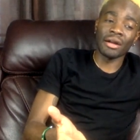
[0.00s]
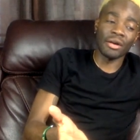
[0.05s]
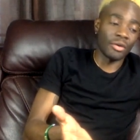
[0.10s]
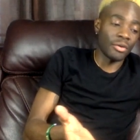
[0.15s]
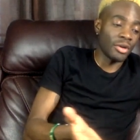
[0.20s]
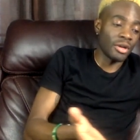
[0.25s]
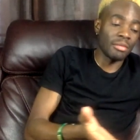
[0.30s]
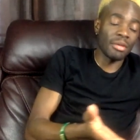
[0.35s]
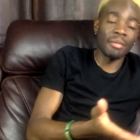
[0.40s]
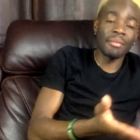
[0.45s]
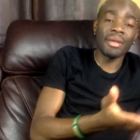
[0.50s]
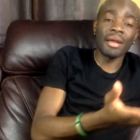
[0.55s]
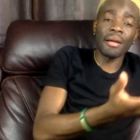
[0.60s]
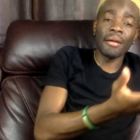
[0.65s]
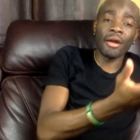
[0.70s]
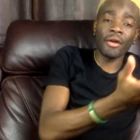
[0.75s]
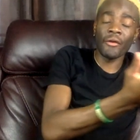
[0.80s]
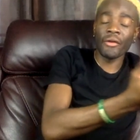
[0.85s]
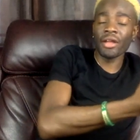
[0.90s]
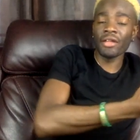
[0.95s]
only make me I
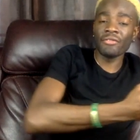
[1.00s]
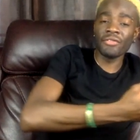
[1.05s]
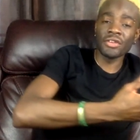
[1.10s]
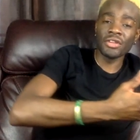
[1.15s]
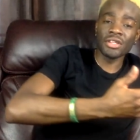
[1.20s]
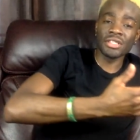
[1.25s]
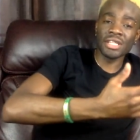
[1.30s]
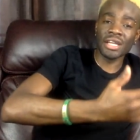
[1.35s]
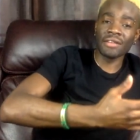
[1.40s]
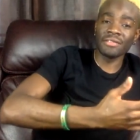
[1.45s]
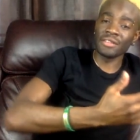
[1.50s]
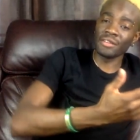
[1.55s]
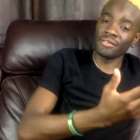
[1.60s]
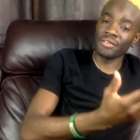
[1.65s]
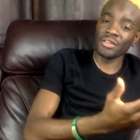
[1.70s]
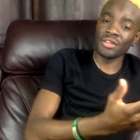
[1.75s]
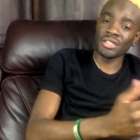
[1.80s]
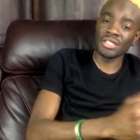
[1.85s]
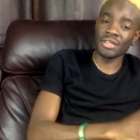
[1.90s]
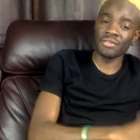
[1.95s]
create videos after
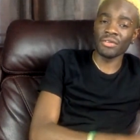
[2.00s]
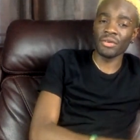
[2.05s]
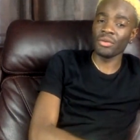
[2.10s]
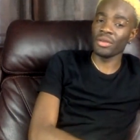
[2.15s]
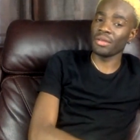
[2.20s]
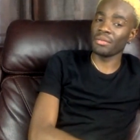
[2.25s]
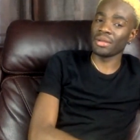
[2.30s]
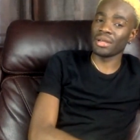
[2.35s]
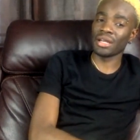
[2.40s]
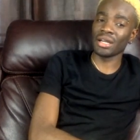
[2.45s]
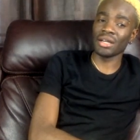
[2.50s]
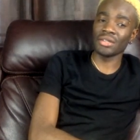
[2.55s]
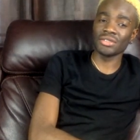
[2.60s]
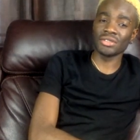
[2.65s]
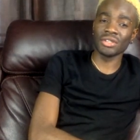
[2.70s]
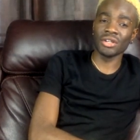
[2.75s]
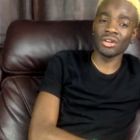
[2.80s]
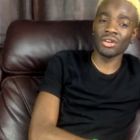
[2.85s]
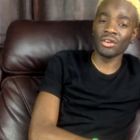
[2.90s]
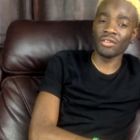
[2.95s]
videos every week because
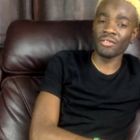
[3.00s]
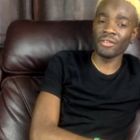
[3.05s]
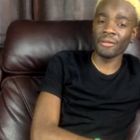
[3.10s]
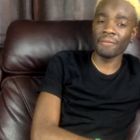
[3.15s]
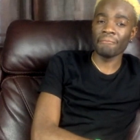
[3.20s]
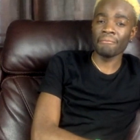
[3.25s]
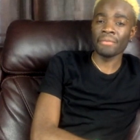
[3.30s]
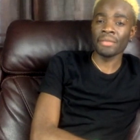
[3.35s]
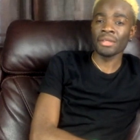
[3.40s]
you do love it.